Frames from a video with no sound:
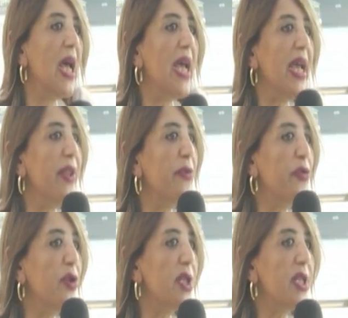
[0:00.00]
Uh, the
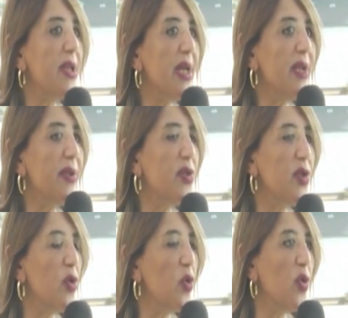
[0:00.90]
first thing
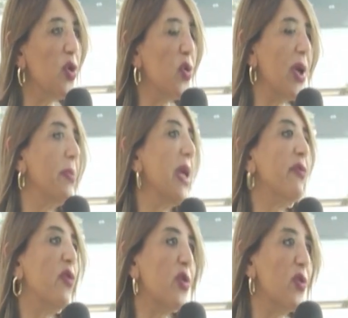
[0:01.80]
you, you can make
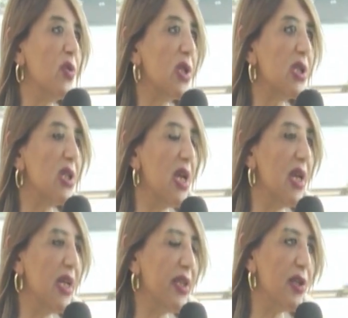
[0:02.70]
for those uh,
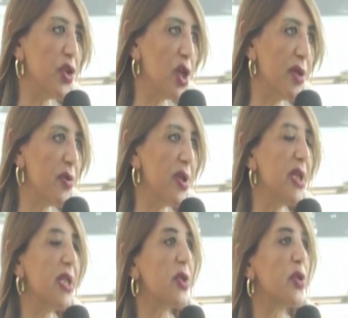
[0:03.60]
little children is